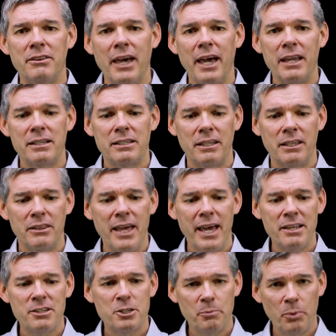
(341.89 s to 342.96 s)
that
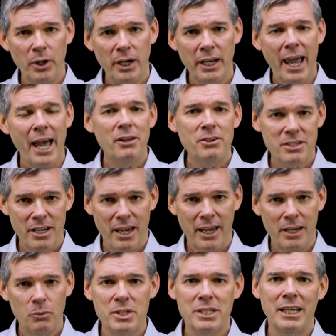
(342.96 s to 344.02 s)
that spring
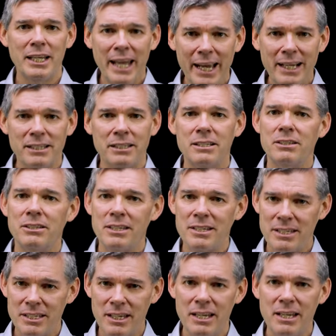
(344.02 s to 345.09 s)
outside was connected to the
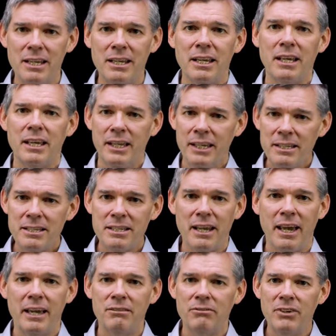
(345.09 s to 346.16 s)
city
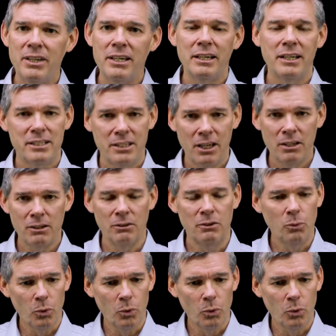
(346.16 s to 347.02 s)
inside via a tunnel.